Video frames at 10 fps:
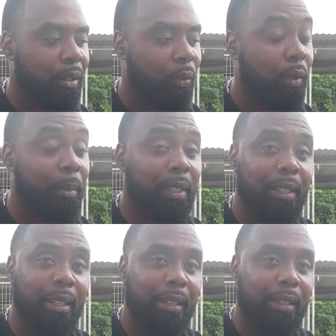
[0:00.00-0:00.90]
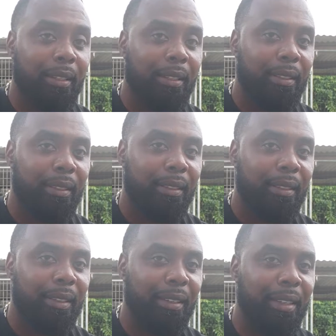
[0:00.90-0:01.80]
Remy Line,
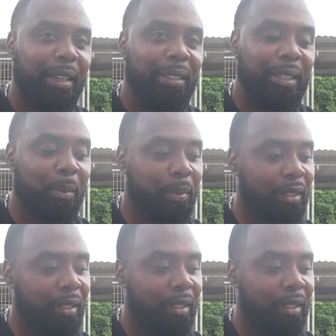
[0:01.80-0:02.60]
Ed Shepherd,